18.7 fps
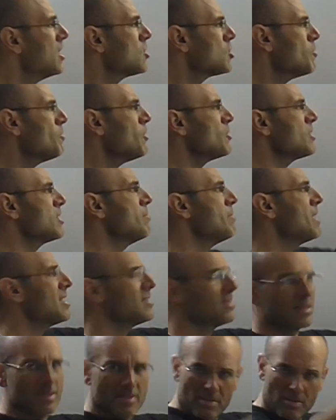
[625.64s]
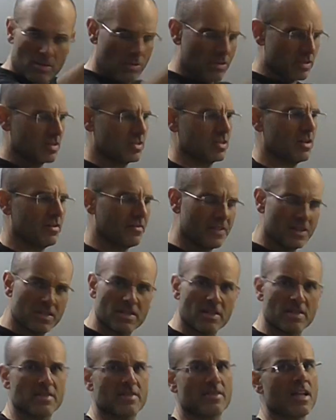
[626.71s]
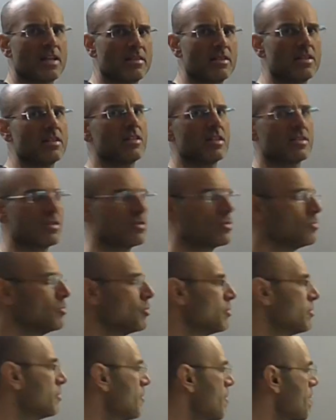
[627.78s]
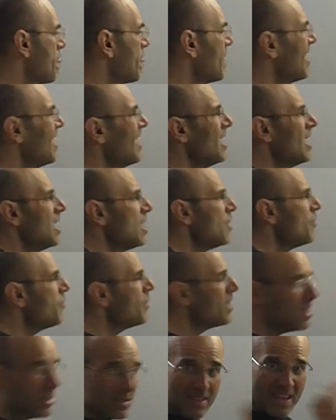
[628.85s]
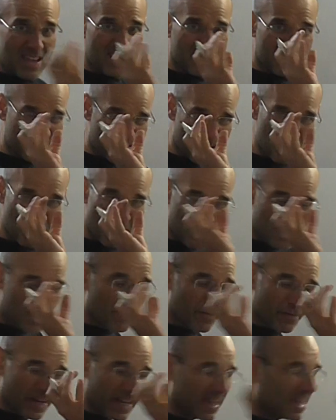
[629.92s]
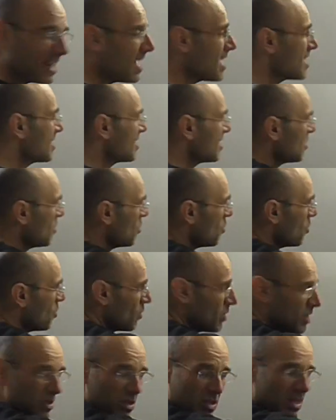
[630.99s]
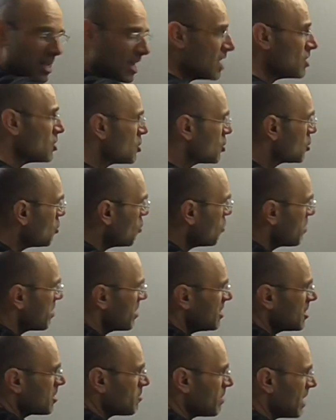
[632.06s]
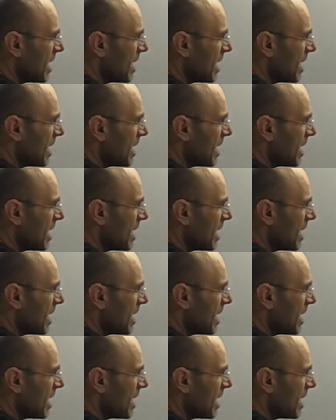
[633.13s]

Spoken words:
Suppose the mass is on the surface, is static, it doesn't move. If we take a magnifying glass and zoom this